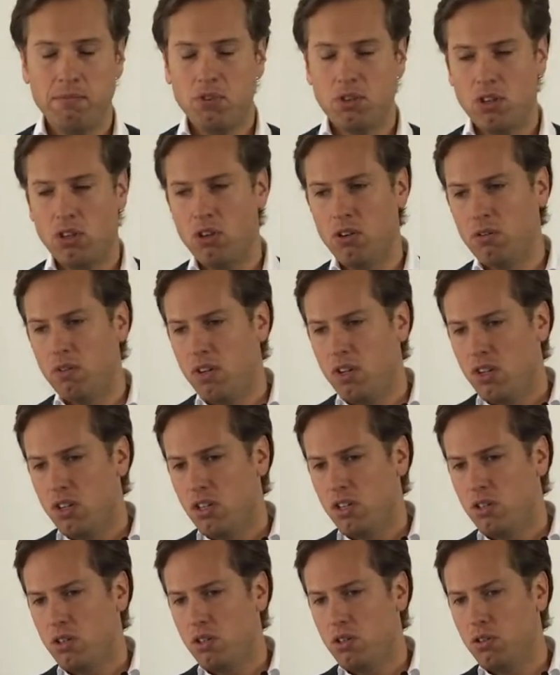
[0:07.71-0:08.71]
So
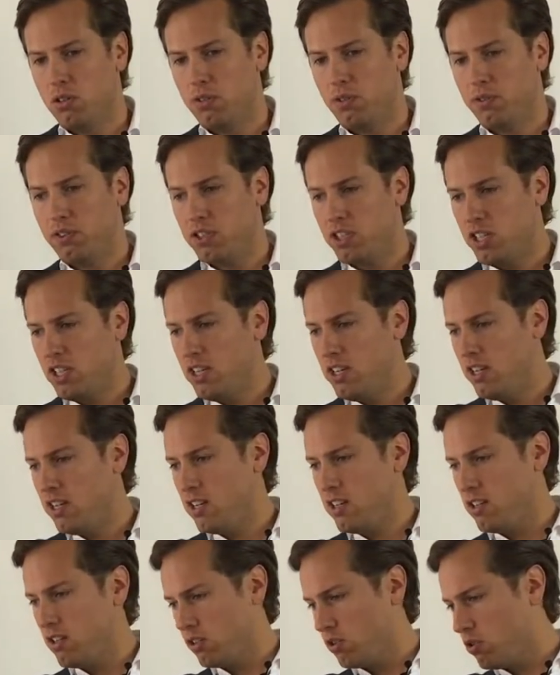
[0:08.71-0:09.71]
you've seen
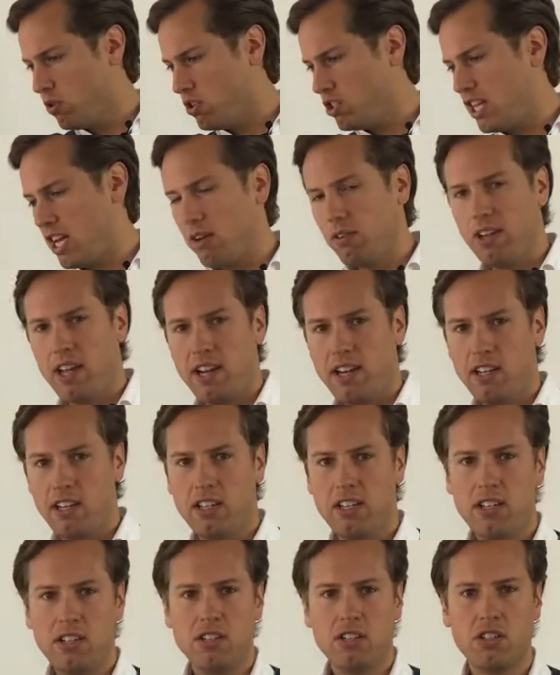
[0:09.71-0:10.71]
in the course outline that you
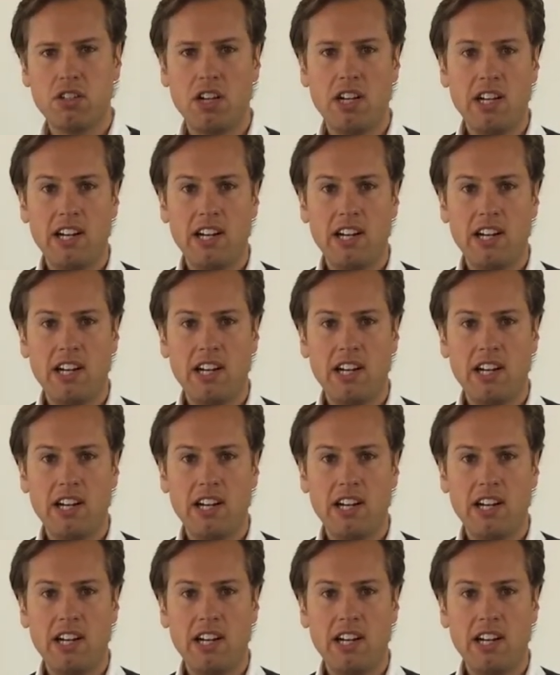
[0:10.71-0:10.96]
need to study,